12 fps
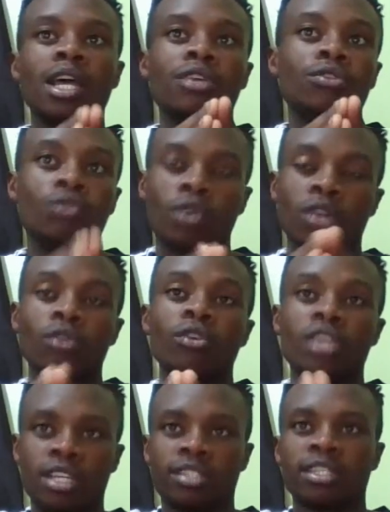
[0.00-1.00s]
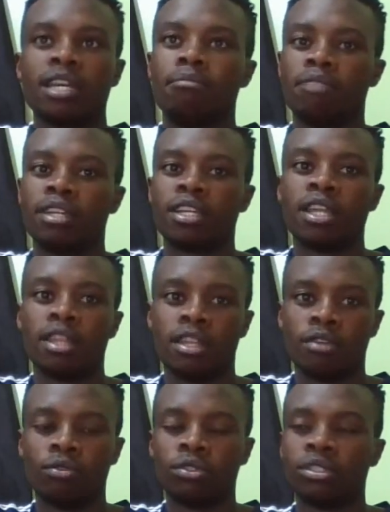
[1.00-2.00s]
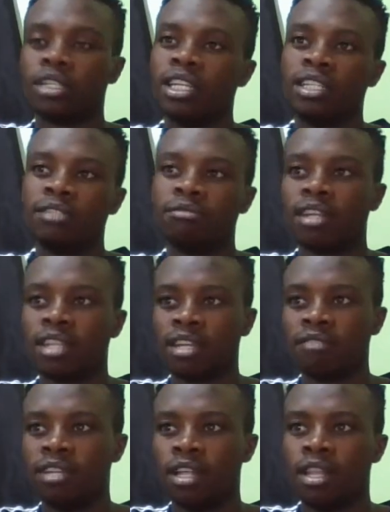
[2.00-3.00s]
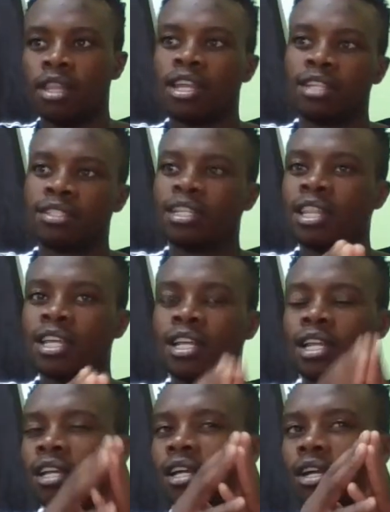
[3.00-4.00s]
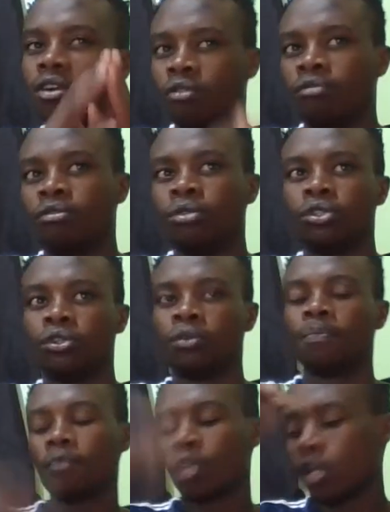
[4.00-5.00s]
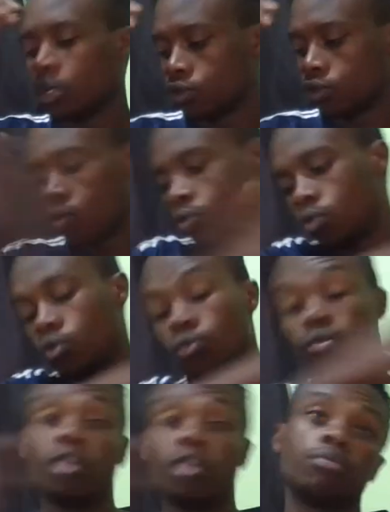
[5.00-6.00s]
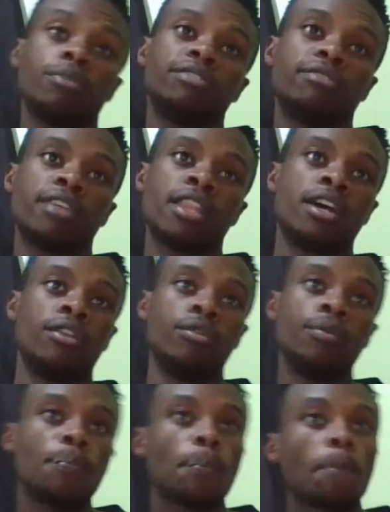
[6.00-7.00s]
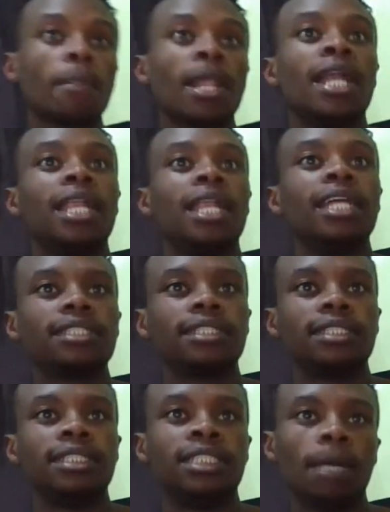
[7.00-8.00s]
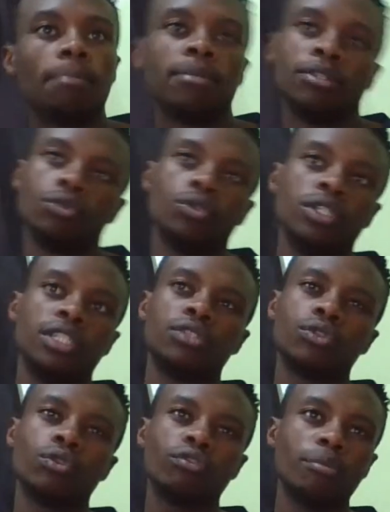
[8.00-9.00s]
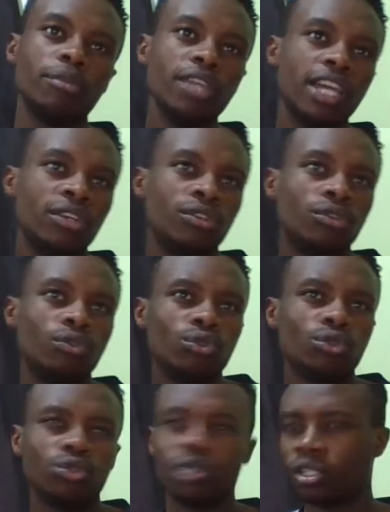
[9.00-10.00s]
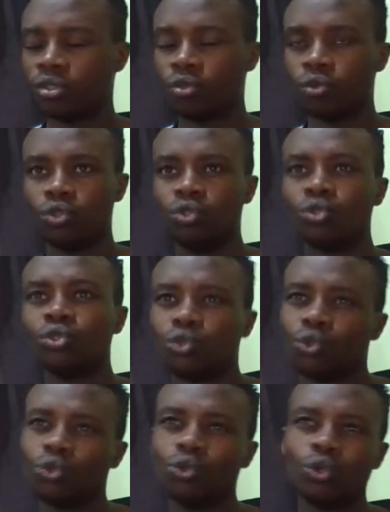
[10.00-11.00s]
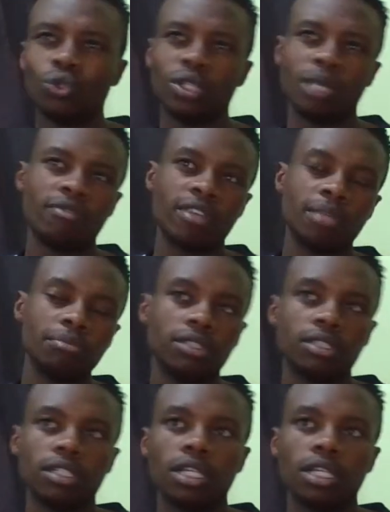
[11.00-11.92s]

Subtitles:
you can know, yes, I'm breaking the rules and it's very evident. There is nothing like confusion. So without much further ado, let's jump into it. So for me, I do usually use two time frames,